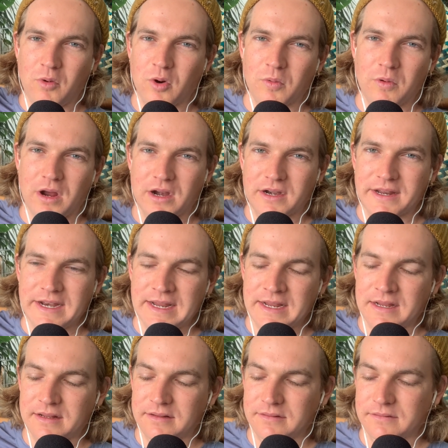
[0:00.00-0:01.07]
water getting
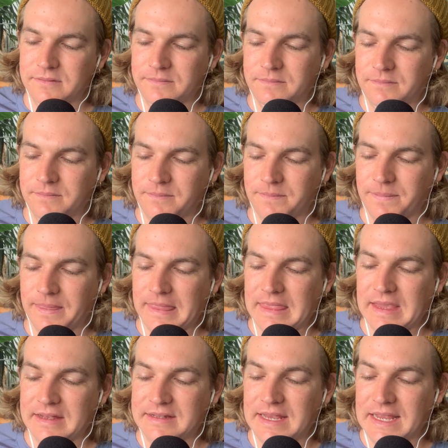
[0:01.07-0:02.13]

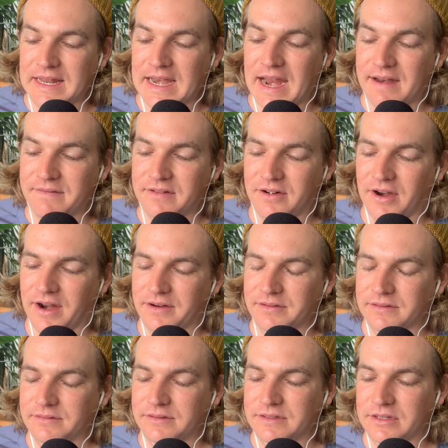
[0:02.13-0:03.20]
taken out of the ground.
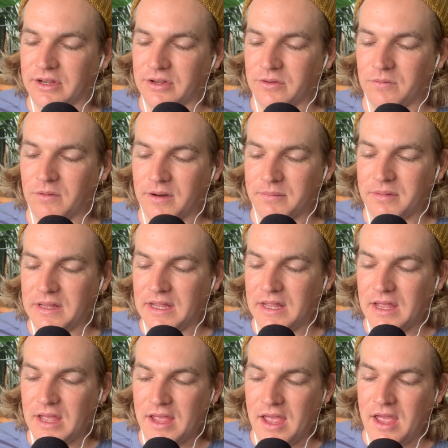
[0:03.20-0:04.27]
So you'd want to be
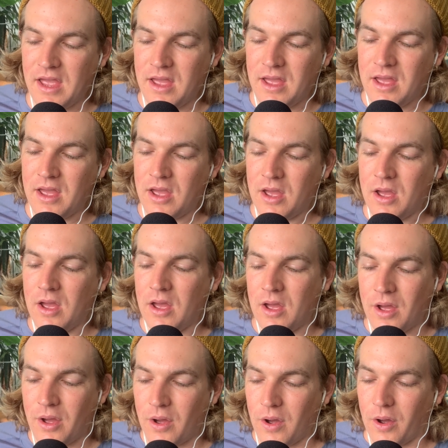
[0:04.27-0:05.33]

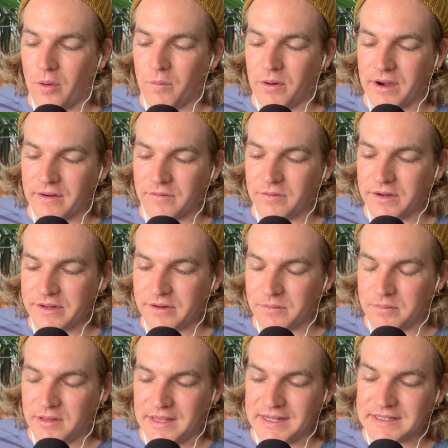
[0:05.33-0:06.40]
aware of what you're
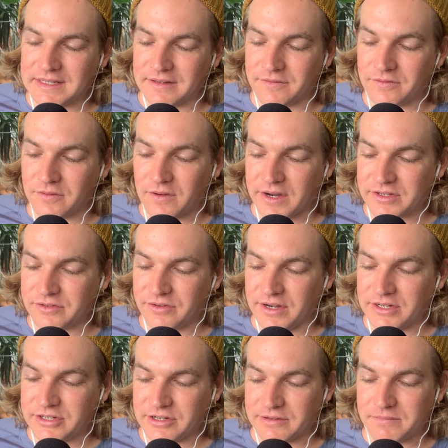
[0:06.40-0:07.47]
planting for
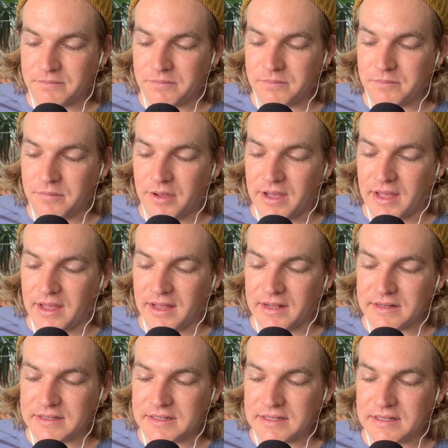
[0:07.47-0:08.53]
restoration.
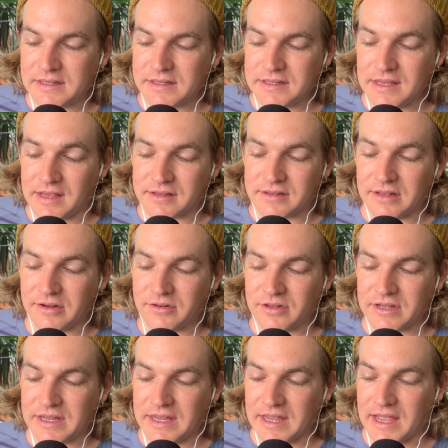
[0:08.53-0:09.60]
But yes, they're
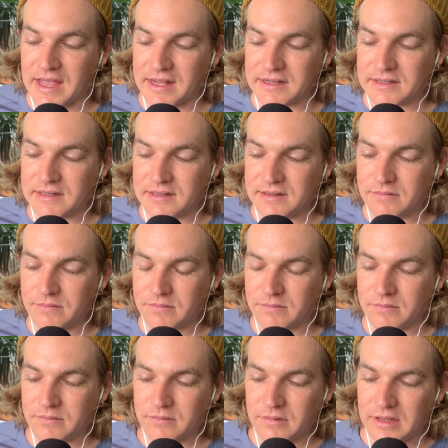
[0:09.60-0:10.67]
looking at
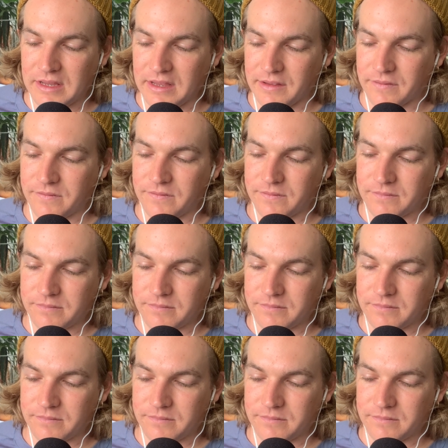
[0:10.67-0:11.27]
if